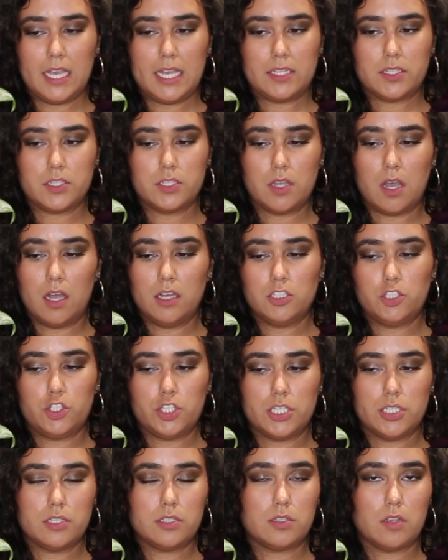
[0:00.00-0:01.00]
It's not
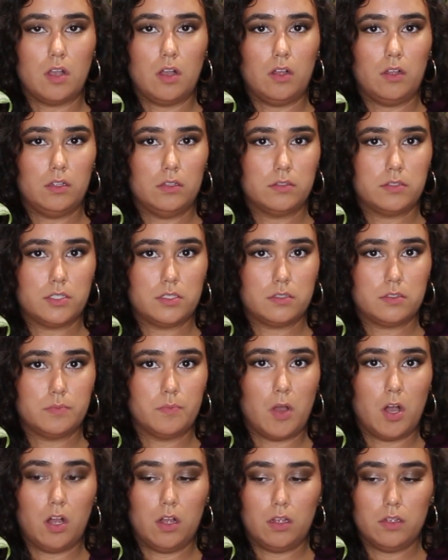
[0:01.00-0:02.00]
just all
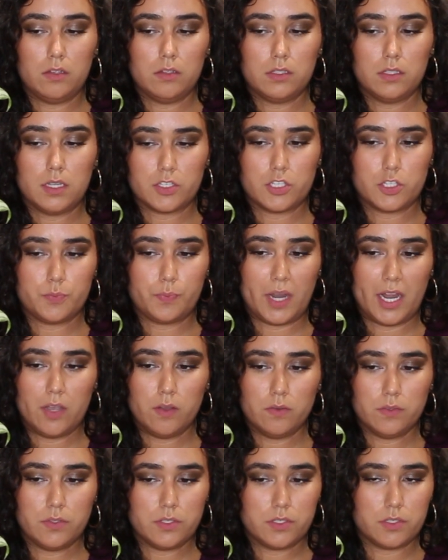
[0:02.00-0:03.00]
small
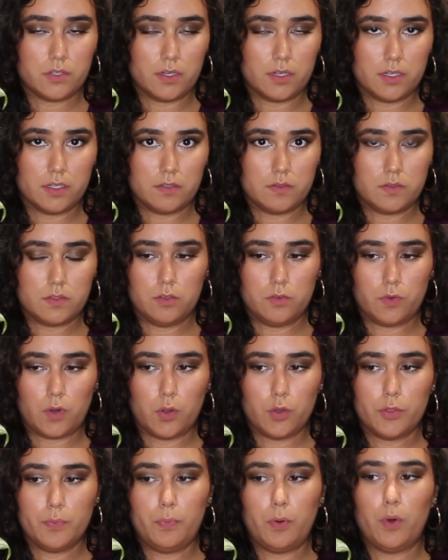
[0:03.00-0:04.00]
sprouts or
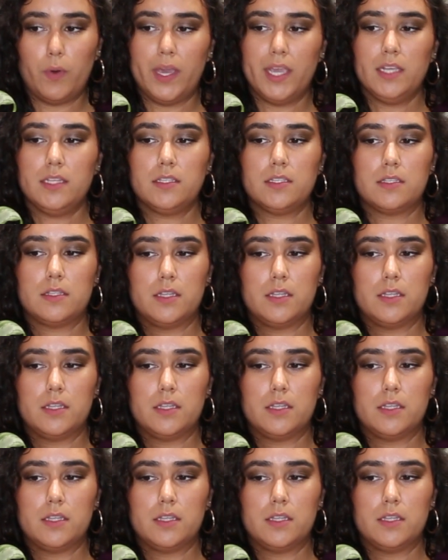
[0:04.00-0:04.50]
growth points.